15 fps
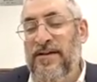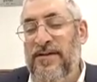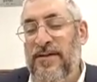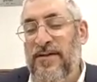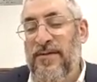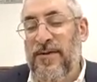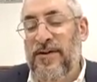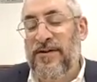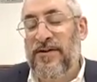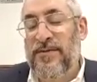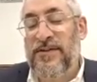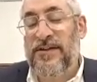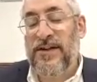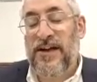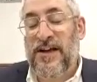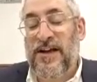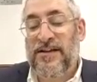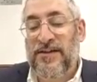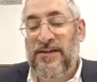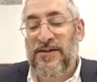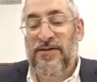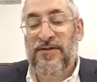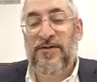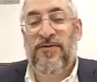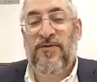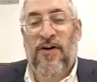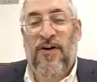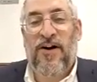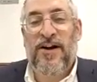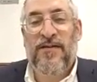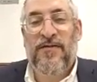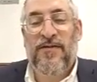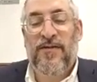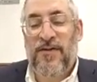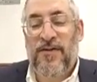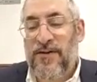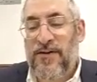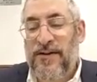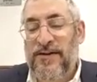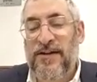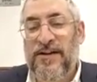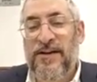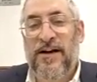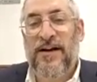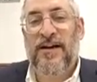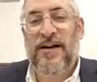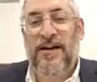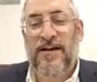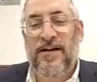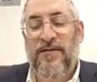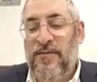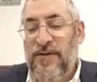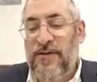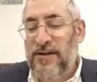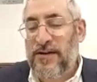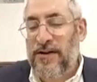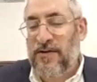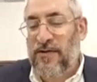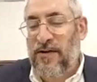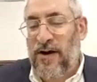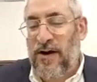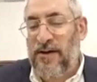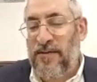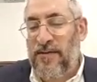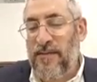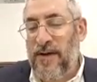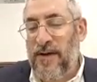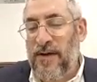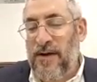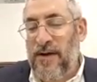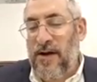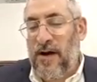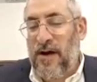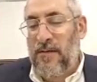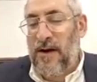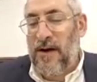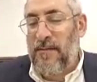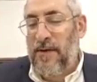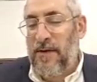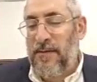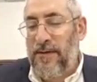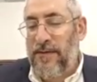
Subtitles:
So the Rebbe Shalom said, since you cried for no reason, I'm going to give you a reason to cry. It was